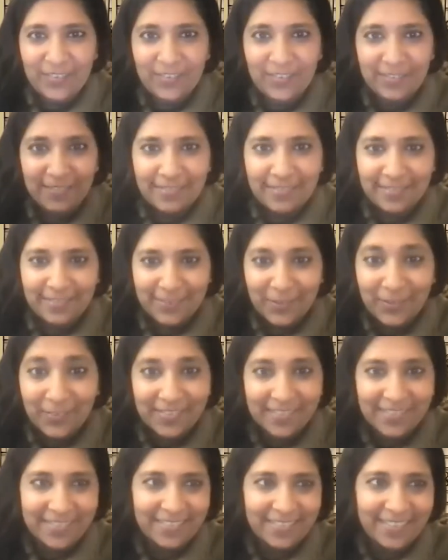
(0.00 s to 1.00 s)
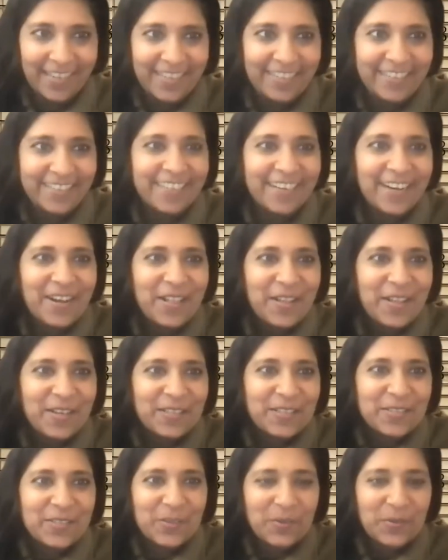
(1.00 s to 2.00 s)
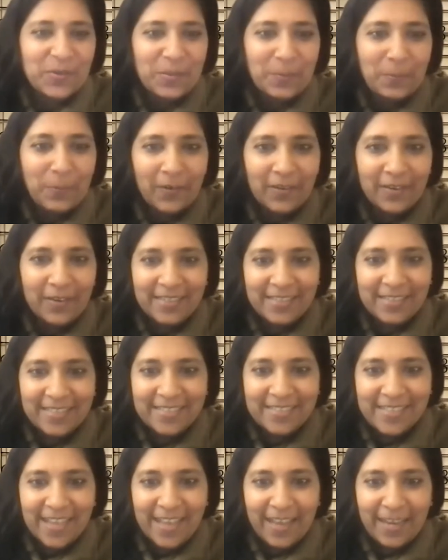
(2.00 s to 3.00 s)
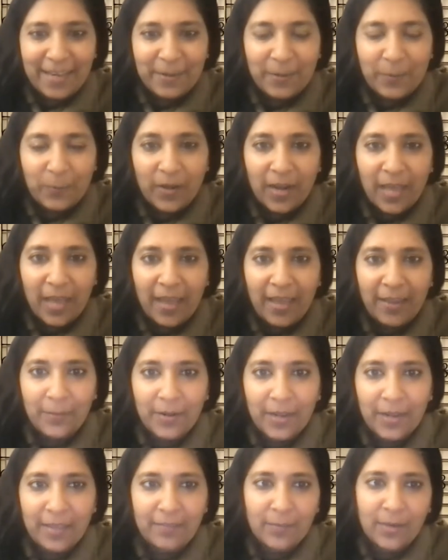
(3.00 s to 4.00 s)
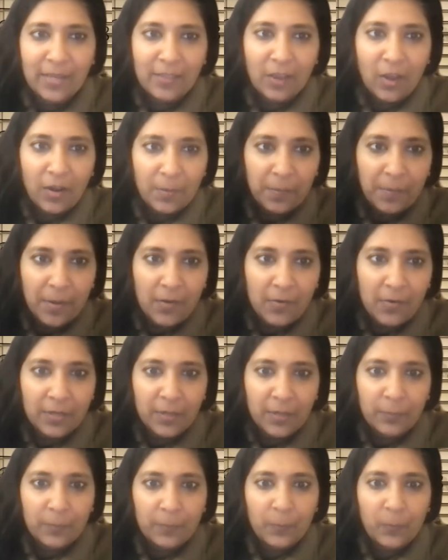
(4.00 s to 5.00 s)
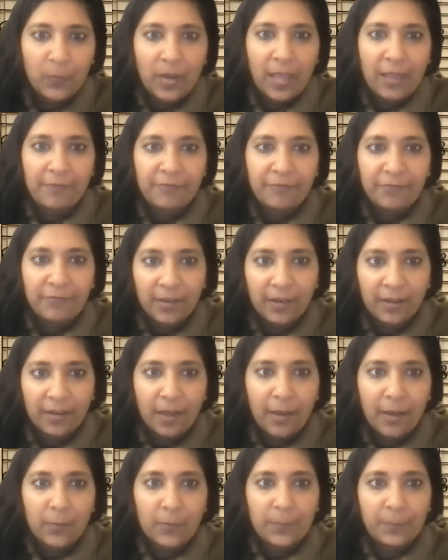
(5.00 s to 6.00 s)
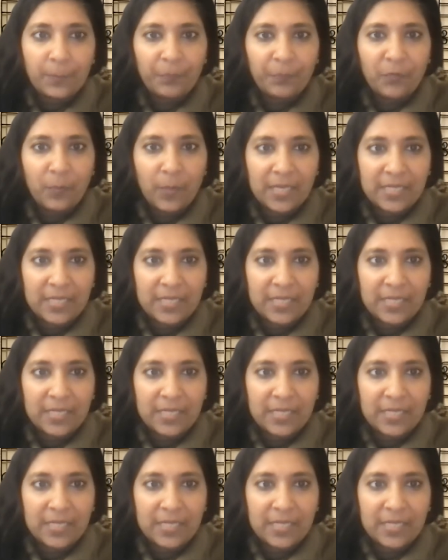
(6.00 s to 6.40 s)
You don't, right? So the point is that when I thought about it, what I figured out for